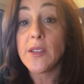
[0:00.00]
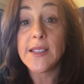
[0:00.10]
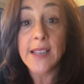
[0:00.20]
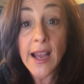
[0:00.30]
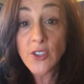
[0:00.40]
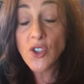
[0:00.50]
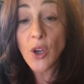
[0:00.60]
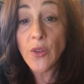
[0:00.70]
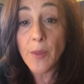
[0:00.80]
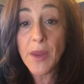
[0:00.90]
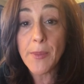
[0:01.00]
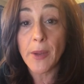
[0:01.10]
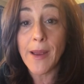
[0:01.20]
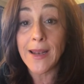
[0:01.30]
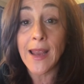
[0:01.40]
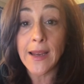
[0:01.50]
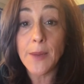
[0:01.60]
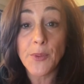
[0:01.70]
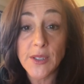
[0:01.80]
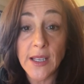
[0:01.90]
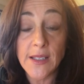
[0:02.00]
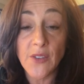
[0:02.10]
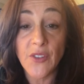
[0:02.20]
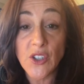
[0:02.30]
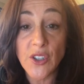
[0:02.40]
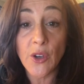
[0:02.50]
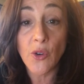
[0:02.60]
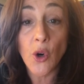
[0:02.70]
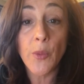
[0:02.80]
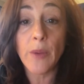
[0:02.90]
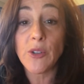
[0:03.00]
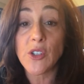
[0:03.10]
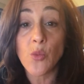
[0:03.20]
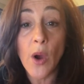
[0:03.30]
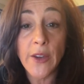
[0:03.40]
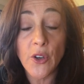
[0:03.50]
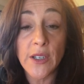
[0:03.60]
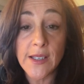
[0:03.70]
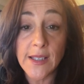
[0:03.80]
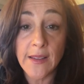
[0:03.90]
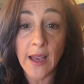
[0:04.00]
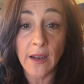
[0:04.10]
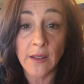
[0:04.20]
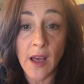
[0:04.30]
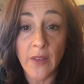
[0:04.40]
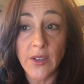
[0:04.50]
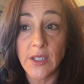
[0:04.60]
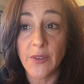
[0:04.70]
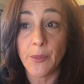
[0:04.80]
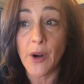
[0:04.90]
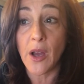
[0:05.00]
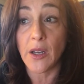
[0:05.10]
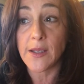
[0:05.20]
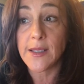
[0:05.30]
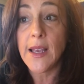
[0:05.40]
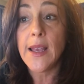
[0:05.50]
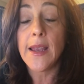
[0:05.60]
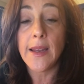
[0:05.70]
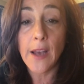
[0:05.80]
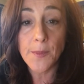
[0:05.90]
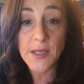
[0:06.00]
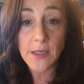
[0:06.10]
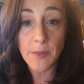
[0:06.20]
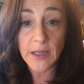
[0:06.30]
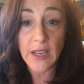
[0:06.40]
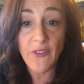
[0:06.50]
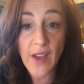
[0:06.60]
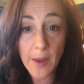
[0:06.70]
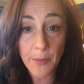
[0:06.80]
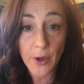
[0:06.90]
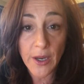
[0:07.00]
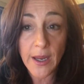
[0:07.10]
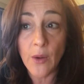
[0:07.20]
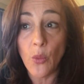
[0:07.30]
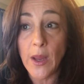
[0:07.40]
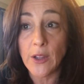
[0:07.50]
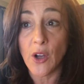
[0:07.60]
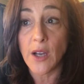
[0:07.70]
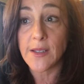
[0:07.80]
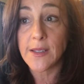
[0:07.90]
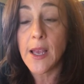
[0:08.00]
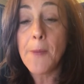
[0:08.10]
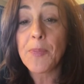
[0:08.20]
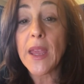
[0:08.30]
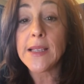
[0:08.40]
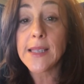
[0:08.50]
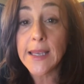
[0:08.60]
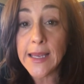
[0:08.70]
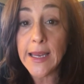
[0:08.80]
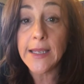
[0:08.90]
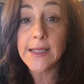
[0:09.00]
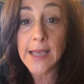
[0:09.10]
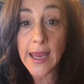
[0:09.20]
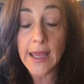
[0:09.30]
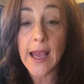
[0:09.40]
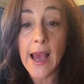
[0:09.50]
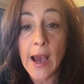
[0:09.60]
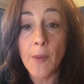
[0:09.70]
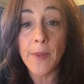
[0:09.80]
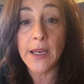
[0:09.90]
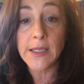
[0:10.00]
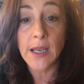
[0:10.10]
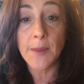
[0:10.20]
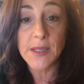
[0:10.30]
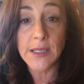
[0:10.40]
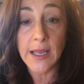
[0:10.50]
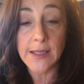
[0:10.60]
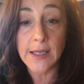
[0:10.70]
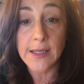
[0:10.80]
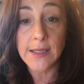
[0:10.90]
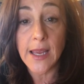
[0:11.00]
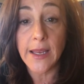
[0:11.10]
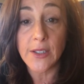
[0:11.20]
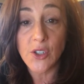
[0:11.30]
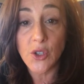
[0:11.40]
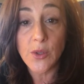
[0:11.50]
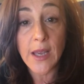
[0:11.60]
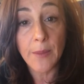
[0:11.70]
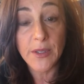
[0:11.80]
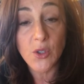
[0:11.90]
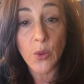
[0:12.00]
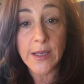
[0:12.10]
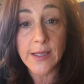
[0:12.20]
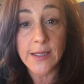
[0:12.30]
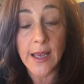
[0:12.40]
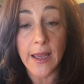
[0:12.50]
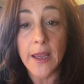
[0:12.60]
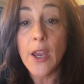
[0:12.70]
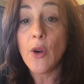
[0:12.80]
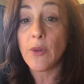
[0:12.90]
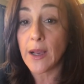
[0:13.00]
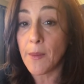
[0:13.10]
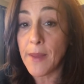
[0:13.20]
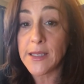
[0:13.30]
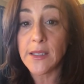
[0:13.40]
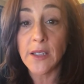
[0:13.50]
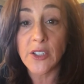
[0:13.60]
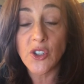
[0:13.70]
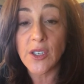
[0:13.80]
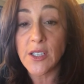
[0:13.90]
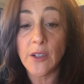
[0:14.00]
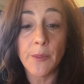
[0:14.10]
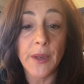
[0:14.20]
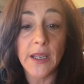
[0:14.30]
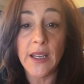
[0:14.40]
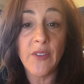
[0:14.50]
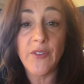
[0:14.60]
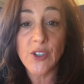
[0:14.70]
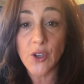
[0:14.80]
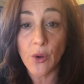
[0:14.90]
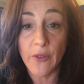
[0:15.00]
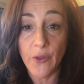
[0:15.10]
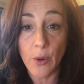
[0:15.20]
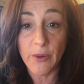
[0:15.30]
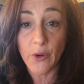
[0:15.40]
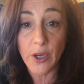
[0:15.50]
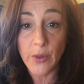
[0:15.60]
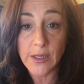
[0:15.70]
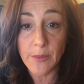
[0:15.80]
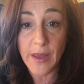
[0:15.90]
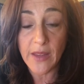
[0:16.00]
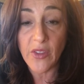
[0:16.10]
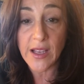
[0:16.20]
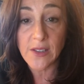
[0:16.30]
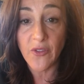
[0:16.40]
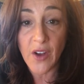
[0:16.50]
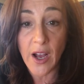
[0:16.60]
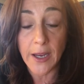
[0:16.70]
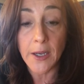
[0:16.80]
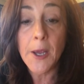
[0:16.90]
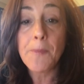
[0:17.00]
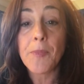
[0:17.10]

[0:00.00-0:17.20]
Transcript: Stats show that people are about 90% deficient in chromium, which is why you're going to see that in a lot of the different products. It helps stimulate fat burning and weight loss. It's key to take how many times a day it says to take it. It's two tablets twice a day. Recommended lunch and dinner, but even if you took all four before you went to bed, that's fine.